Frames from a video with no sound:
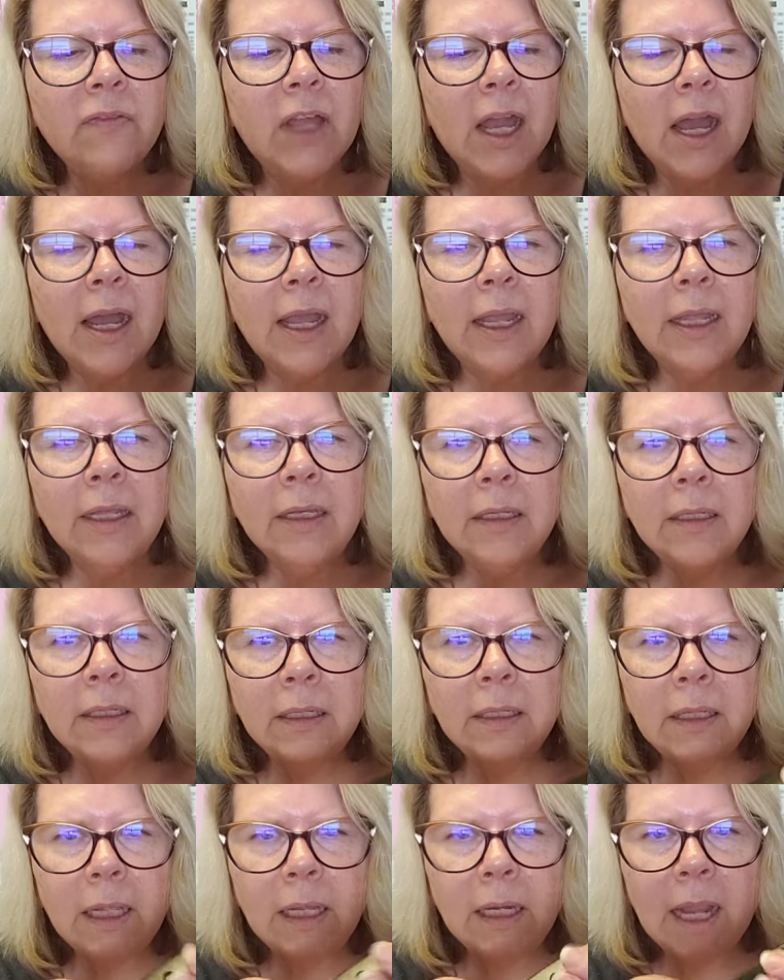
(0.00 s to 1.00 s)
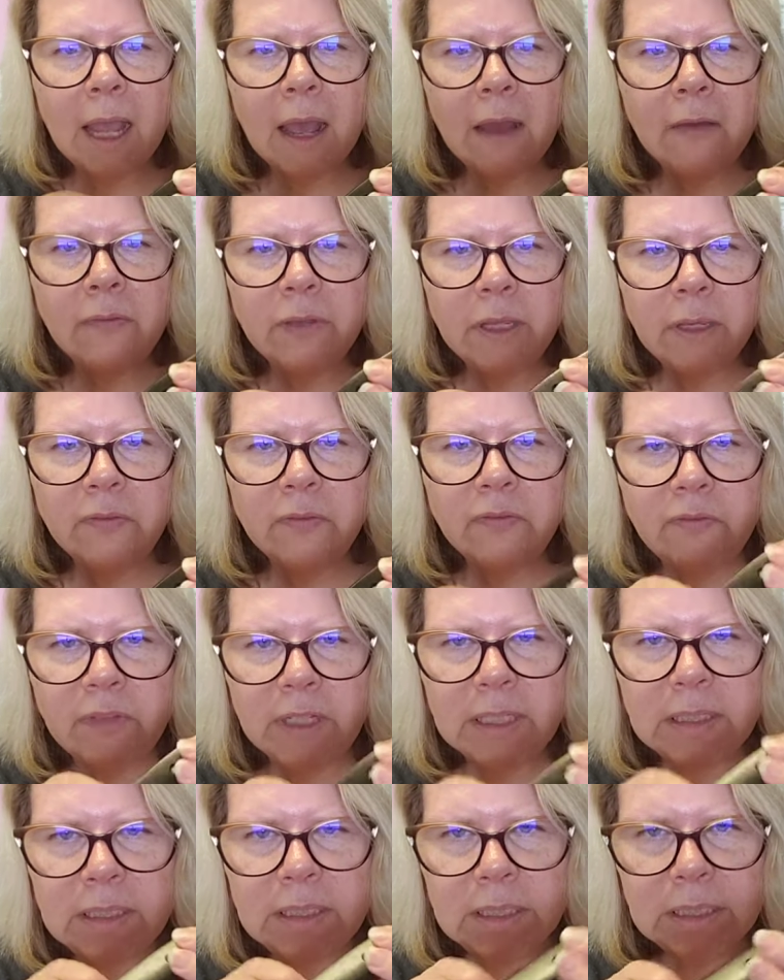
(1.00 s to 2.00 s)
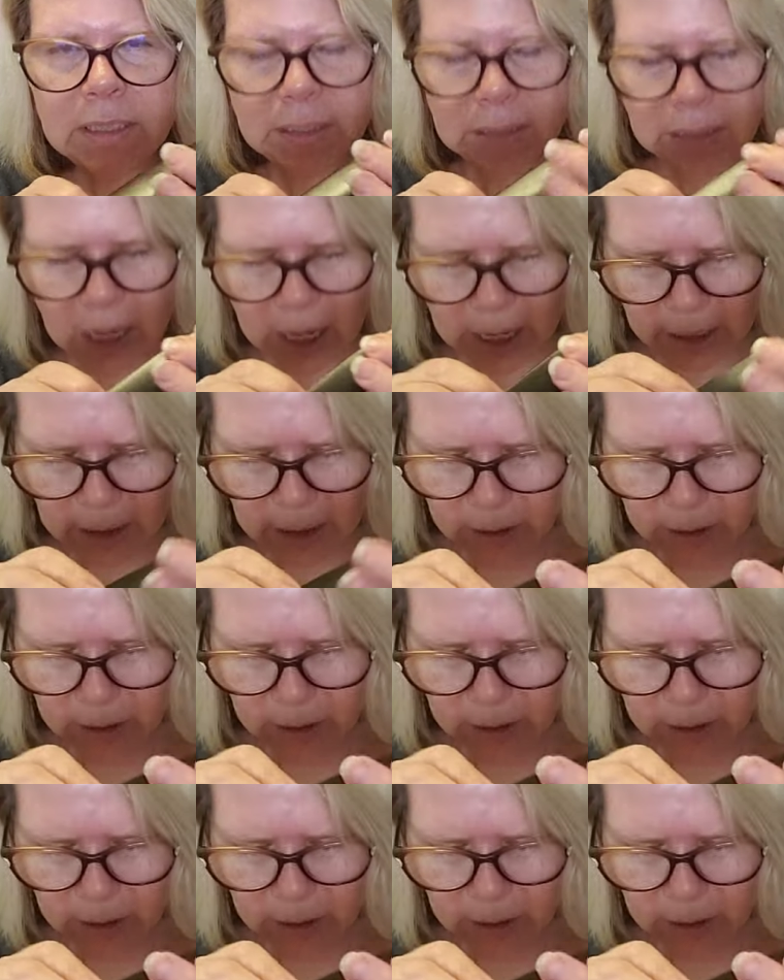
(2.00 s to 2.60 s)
guy and have him fix this guy